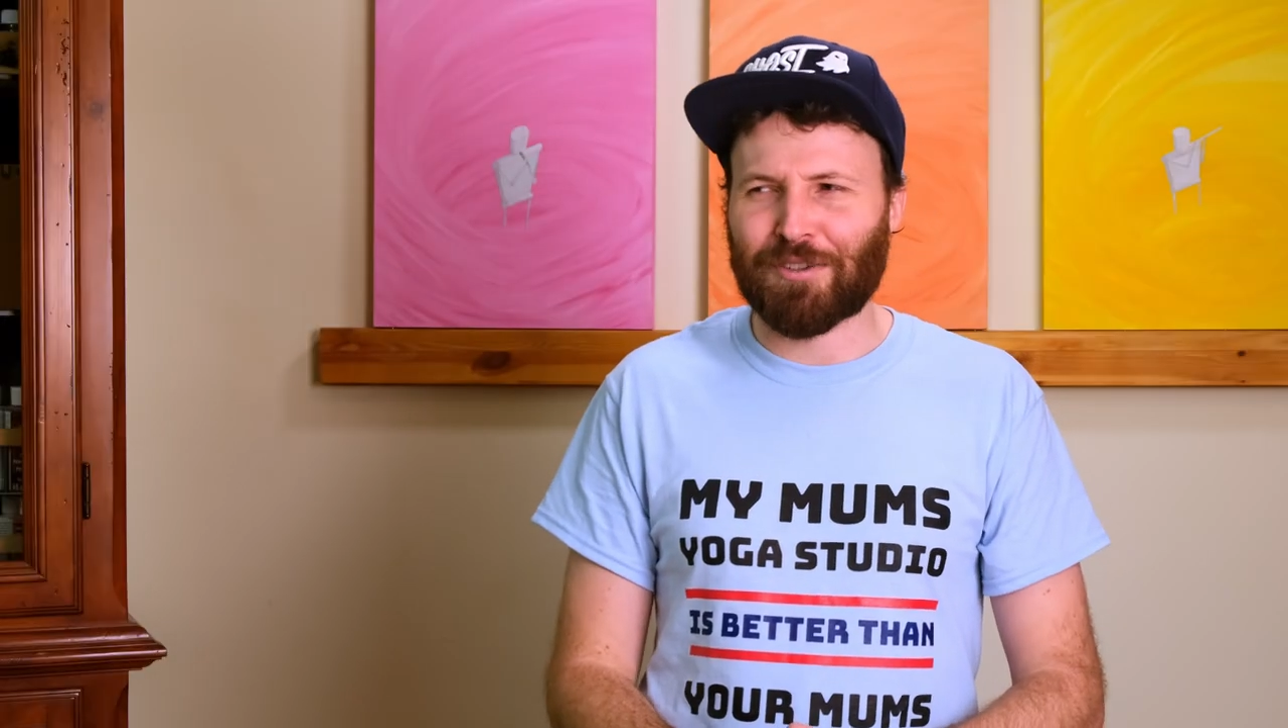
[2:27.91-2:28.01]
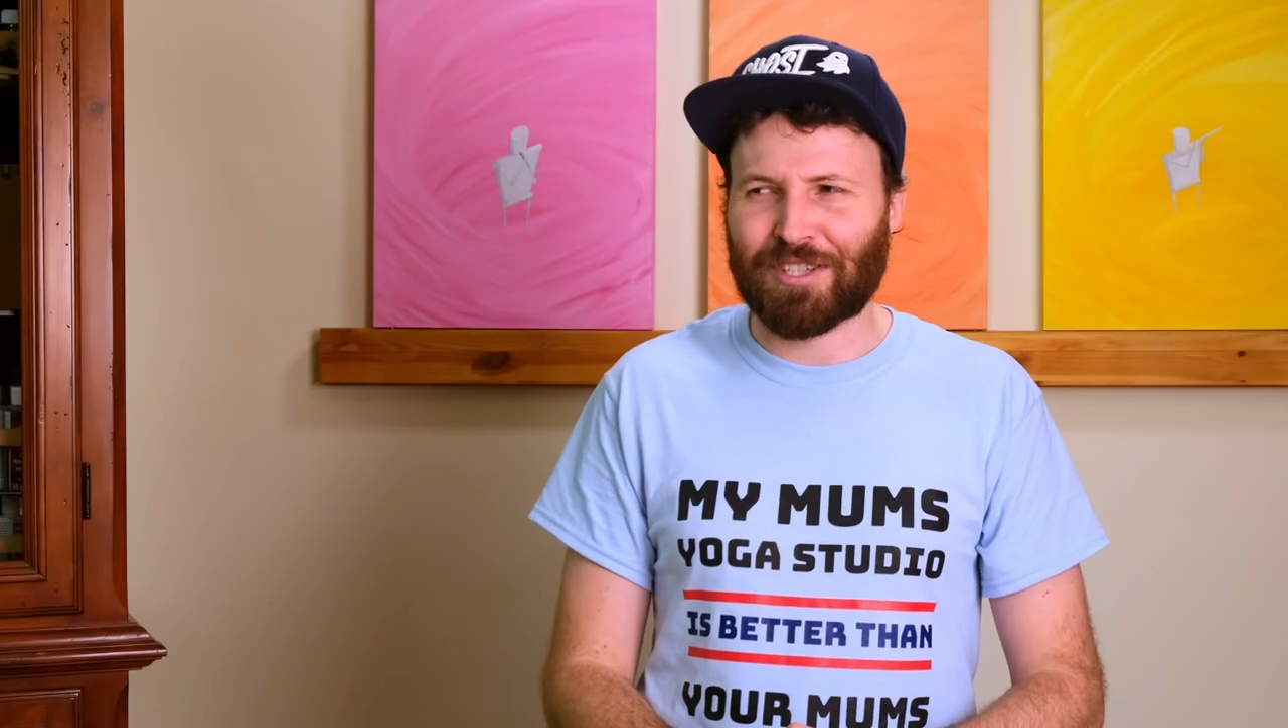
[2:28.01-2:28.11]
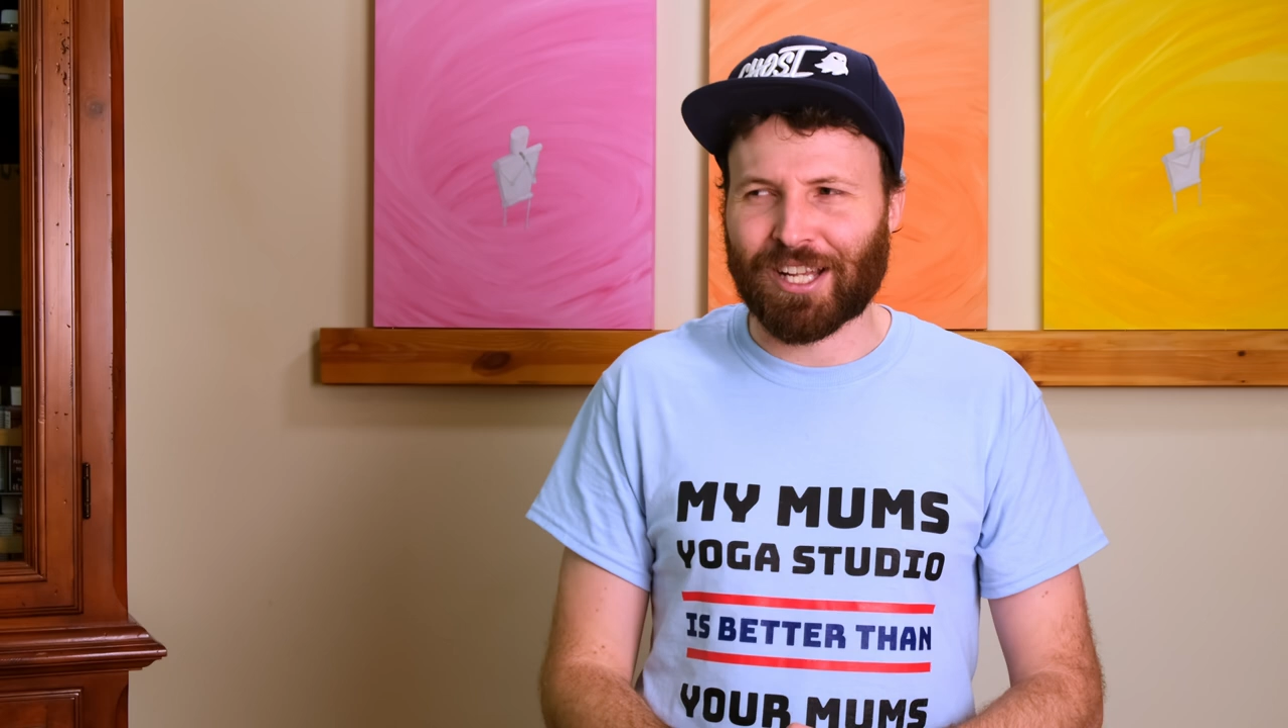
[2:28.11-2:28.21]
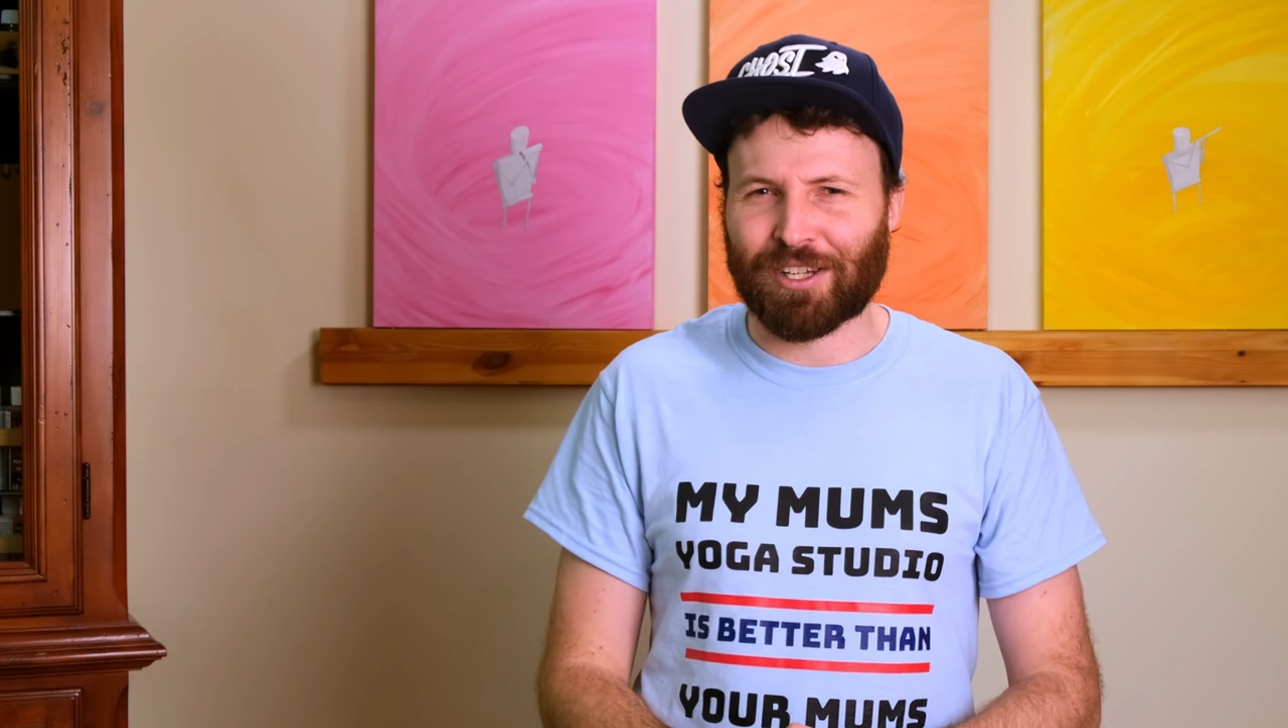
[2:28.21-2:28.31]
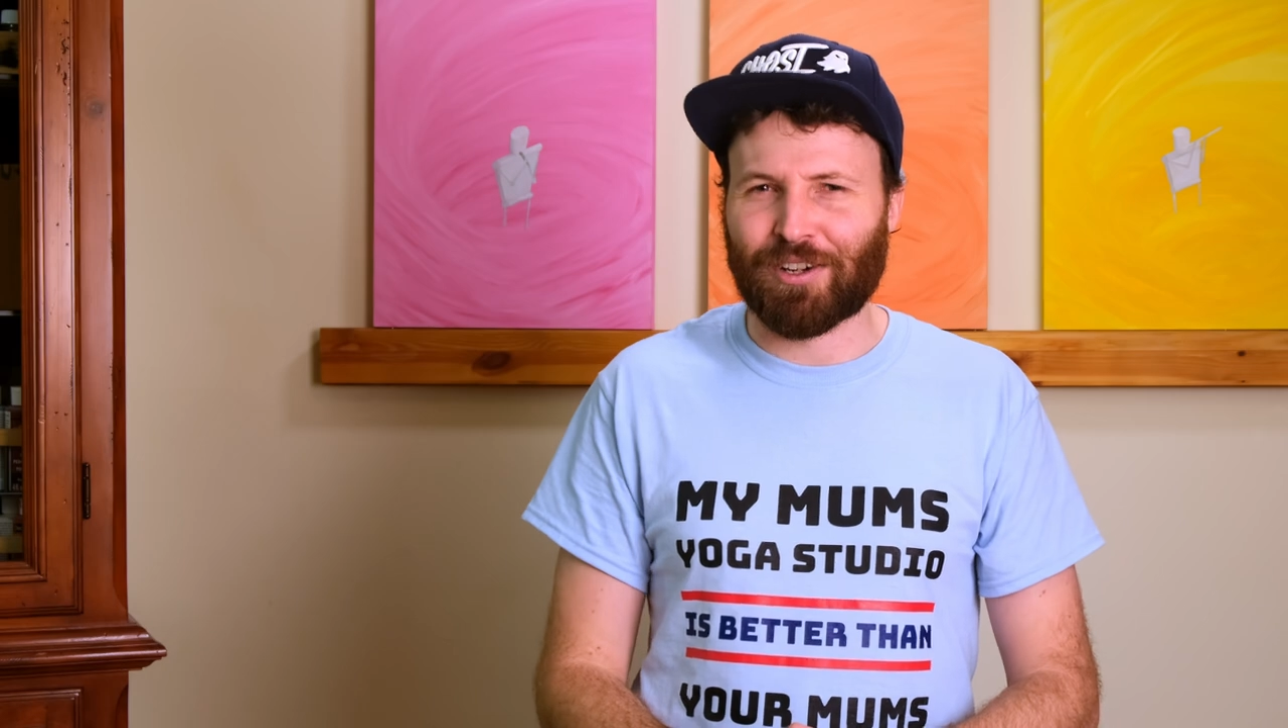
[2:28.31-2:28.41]

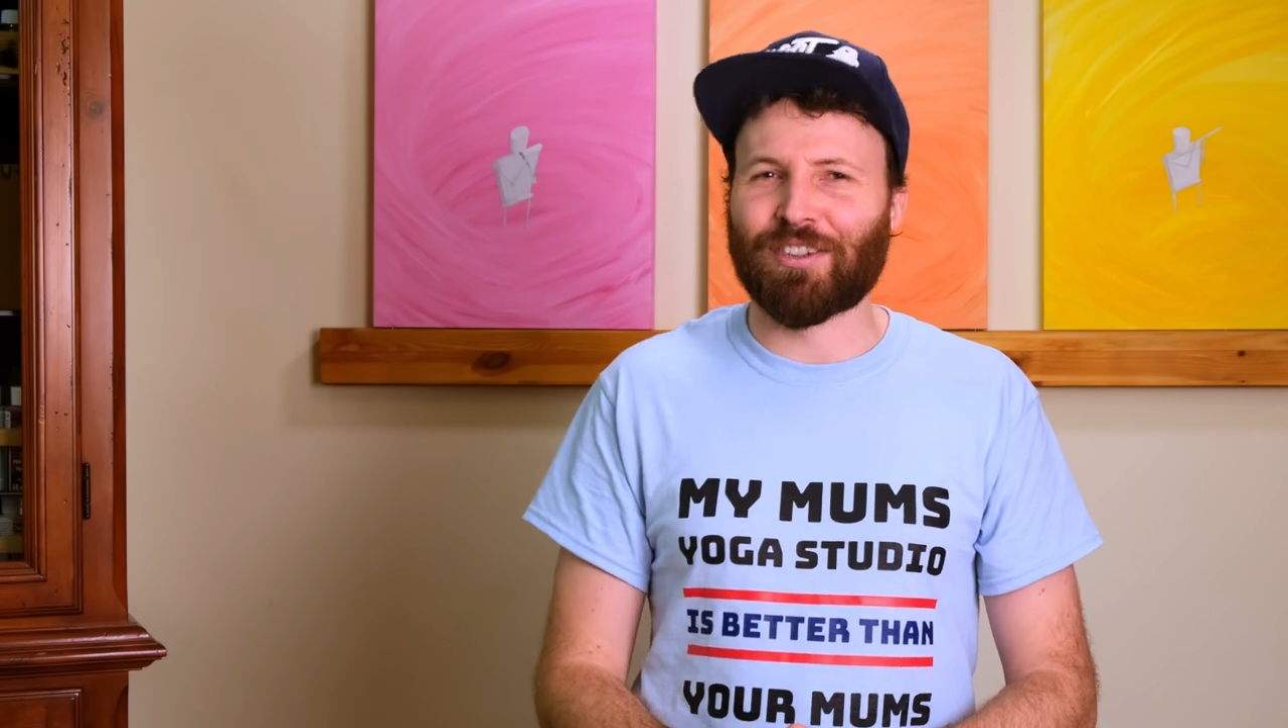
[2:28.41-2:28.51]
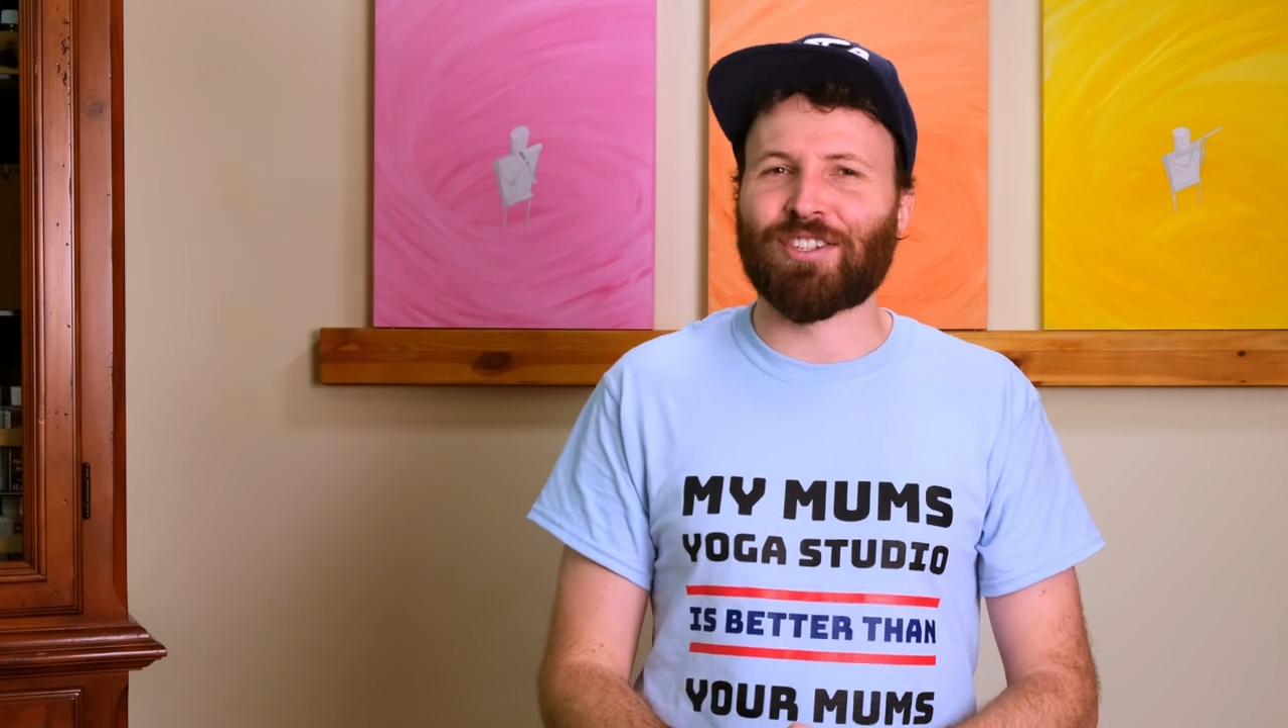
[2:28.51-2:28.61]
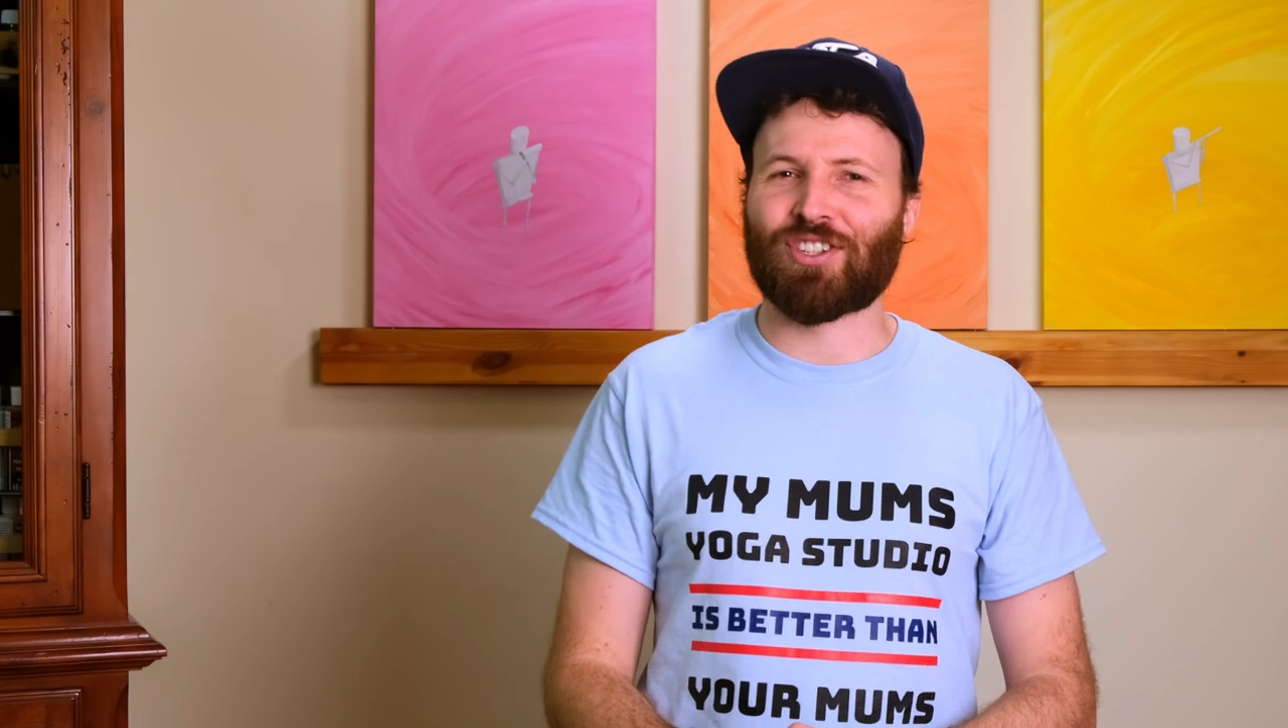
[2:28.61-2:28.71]
selling all these